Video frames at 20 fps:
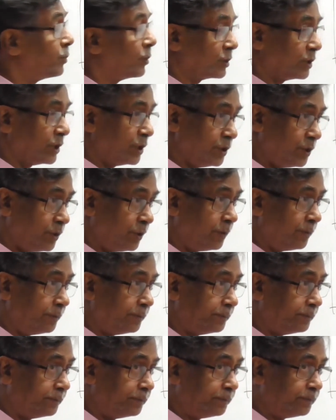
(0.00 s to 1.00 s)
procedure.
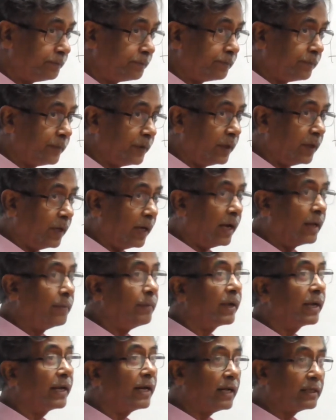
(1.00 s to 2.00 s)
I
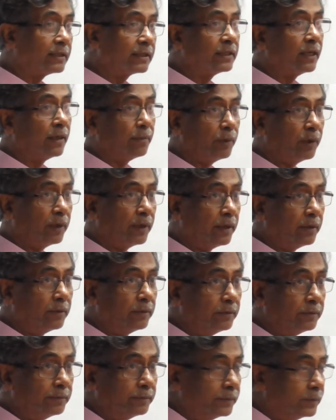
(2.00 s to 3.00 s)
make an ensemble now.
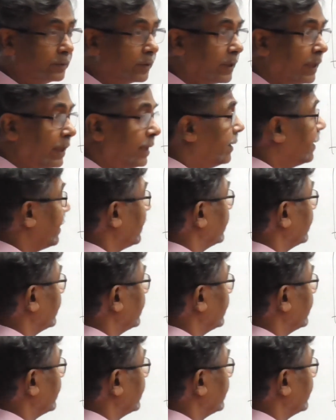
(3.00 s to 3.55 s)
Okay?